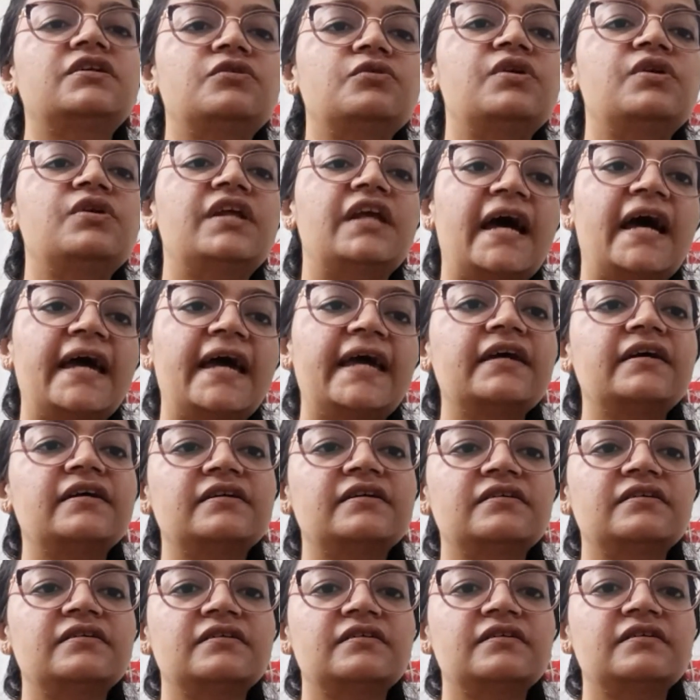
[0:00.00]
to dry
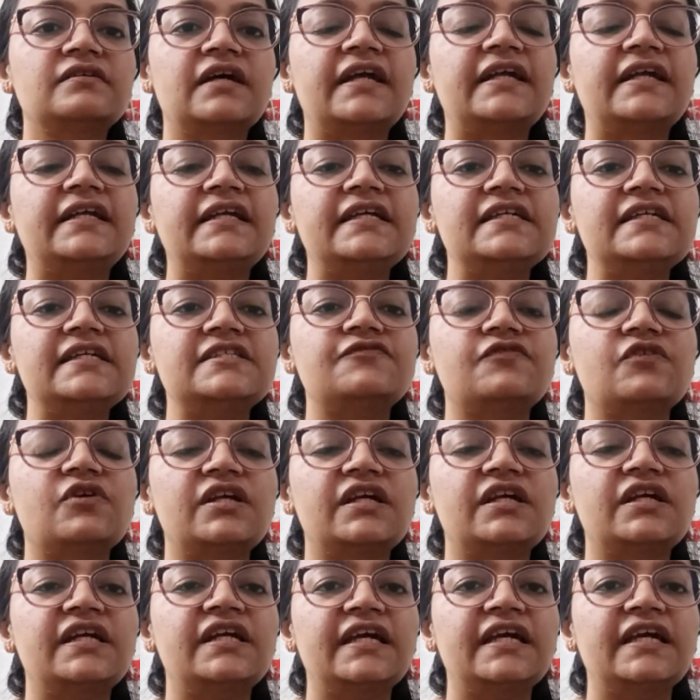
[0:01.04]
at least for
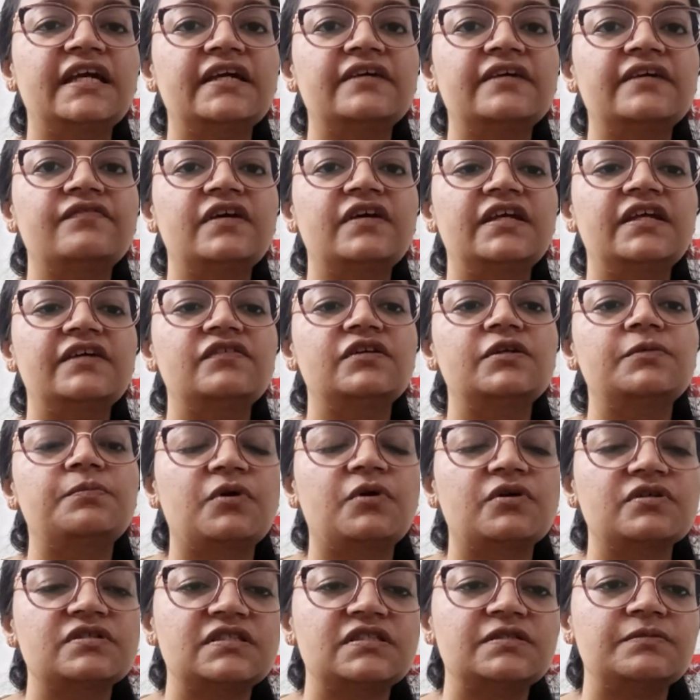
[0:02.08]
a day whenever
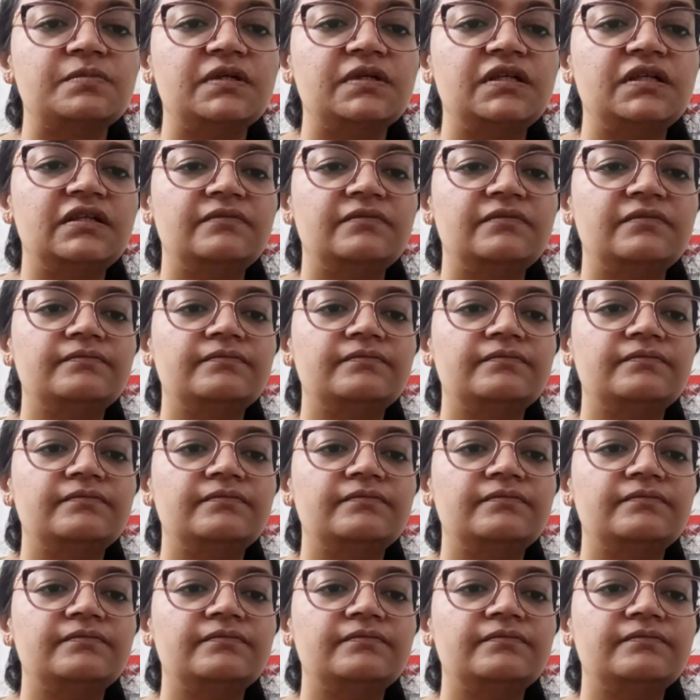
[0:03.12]
possible,